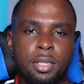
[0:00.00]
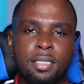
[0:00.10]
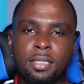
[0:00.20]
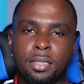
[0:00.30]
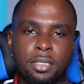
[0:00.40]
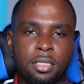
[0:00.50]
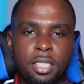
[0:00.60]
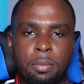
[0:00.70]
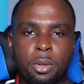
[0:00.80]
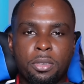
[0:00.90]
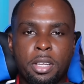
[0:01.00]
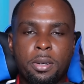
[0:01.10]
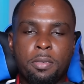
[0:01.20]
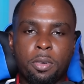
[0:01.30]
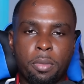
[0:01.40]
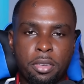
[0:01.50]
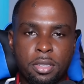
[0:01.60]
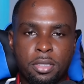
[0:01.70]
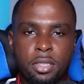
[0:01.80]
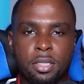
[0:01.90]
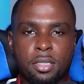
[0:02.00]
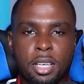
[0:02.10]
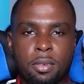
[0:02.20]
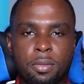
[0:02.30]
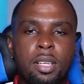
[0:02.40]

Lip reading: So just keep those little information to yourself.